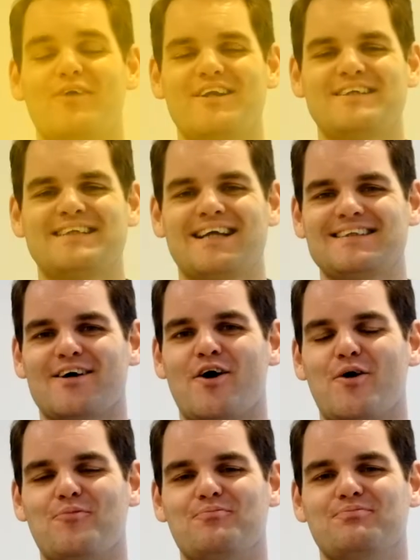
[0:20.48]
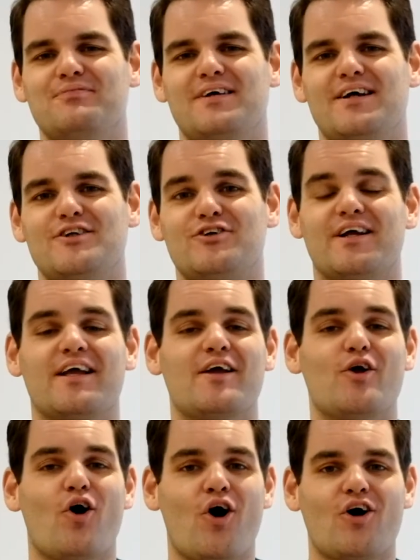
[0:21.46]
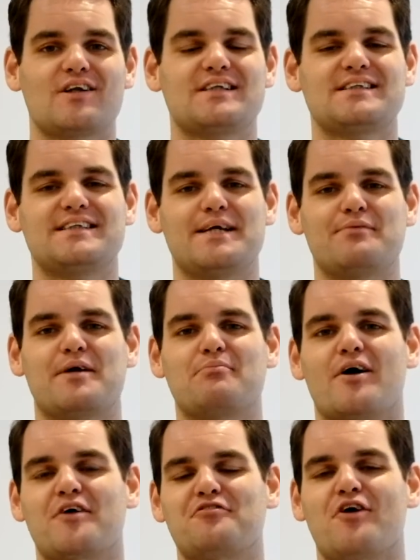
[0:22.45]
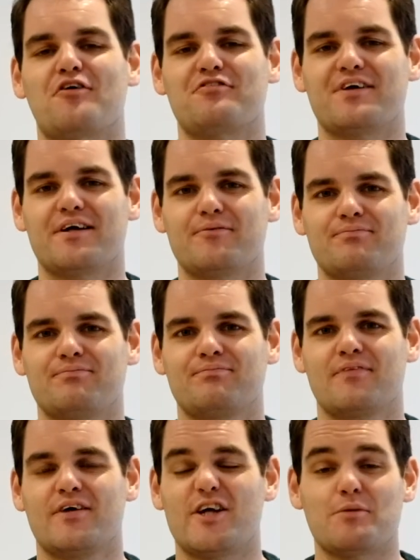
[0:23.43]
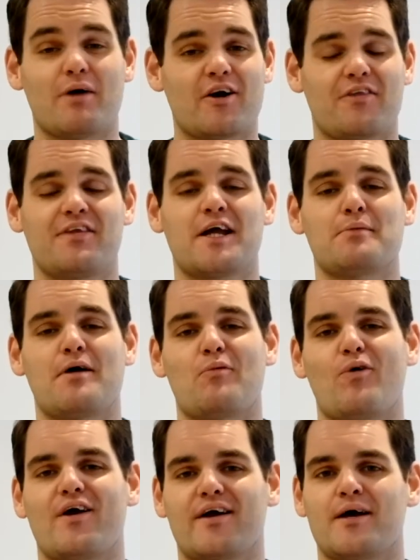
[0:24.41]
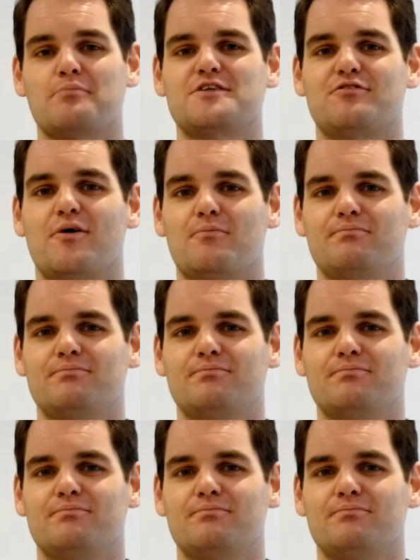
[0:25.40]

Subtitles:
you're sat at home drinking your hot steaming mug of coffee, you might not think about where it comes from.